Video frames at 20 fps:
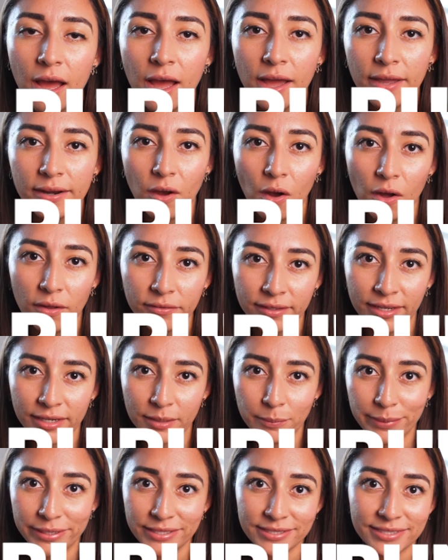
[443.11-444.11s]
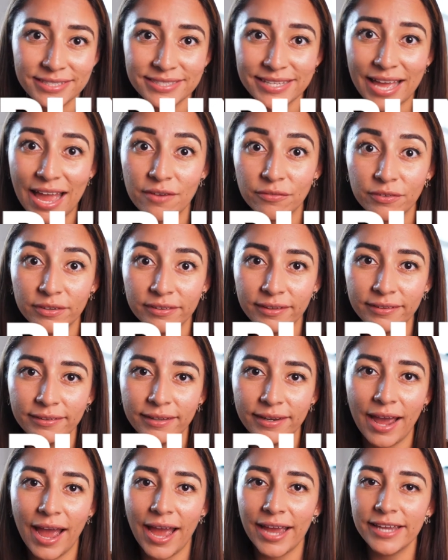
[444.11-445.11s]
an online business, everything
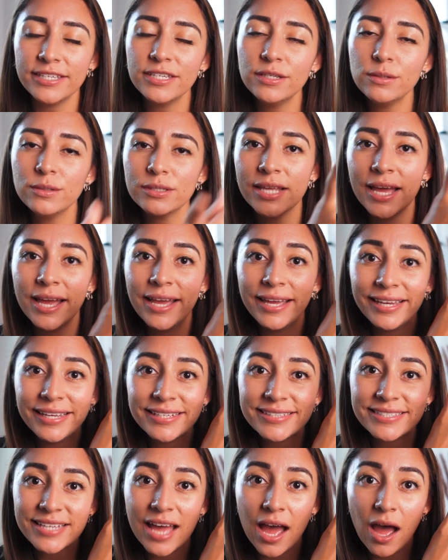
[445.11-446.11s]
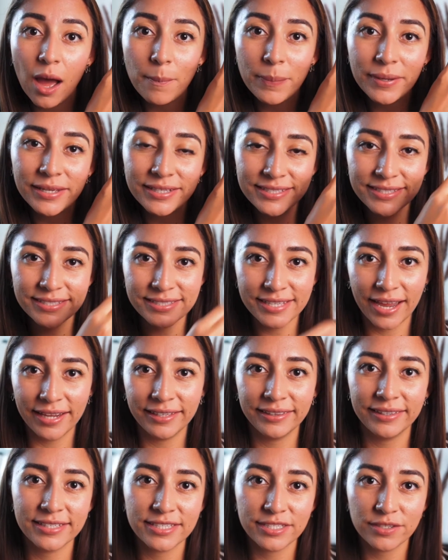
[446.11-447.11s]
that I use, it's up
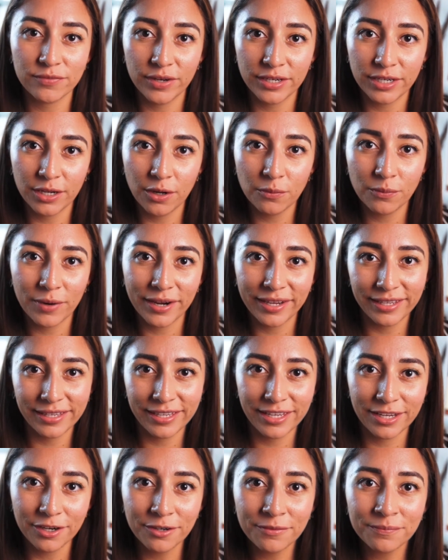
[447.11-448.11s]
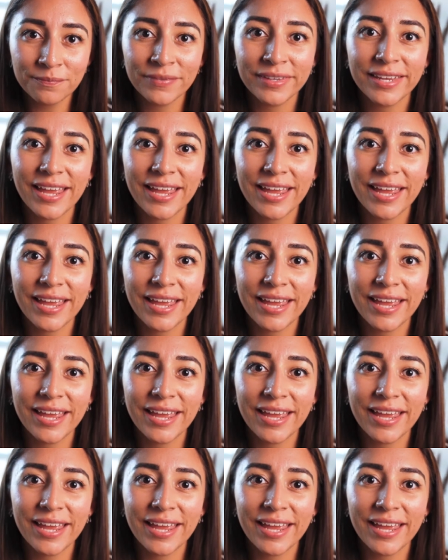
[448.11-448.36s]
inside this video right here.